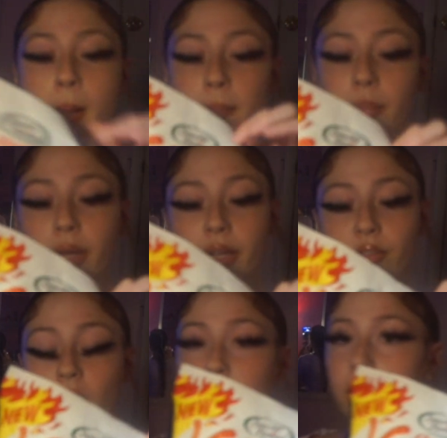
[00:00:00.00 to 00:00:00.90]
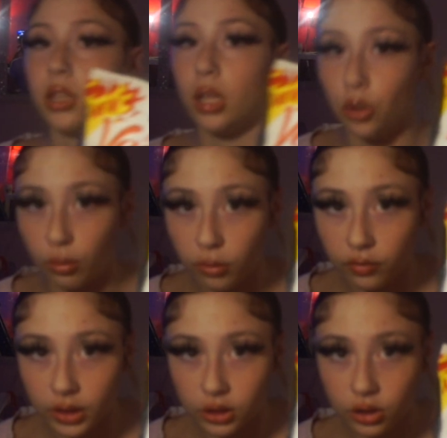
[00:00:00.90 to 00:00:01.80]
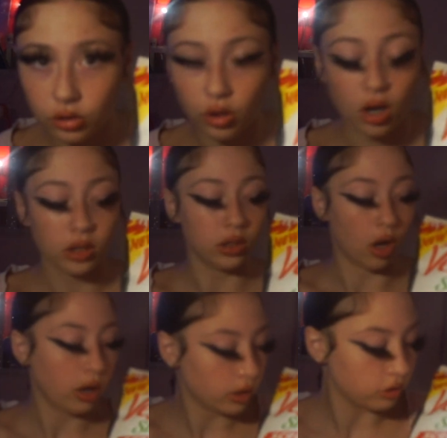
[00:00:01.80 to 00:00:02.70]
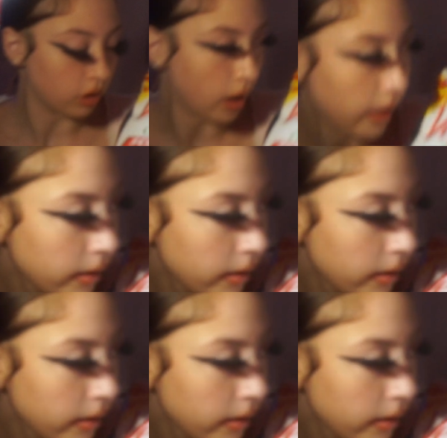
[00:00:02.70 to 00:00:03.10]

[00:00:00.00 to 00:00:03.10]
But if y'all like the normal veggie straws, y'all gotta try